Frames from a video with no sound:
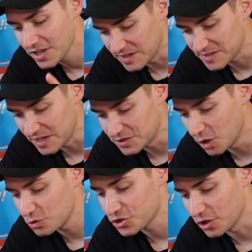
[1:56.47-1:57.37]
They say
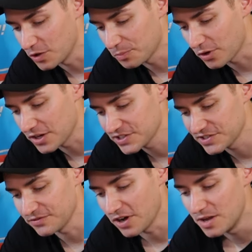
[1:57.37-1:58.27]
don't show the
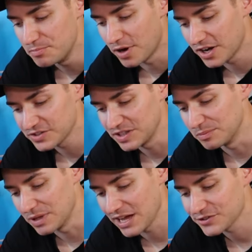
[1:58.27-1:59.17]
process of unboxing the
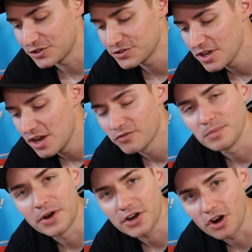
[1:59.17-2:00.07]
blasters
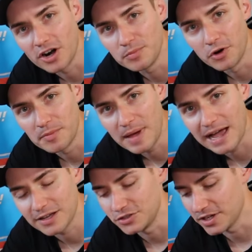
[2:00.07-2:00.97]
from their cardboard
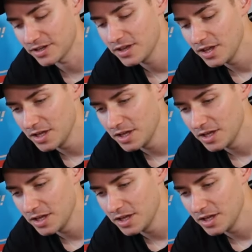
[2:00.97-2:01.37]
packaging,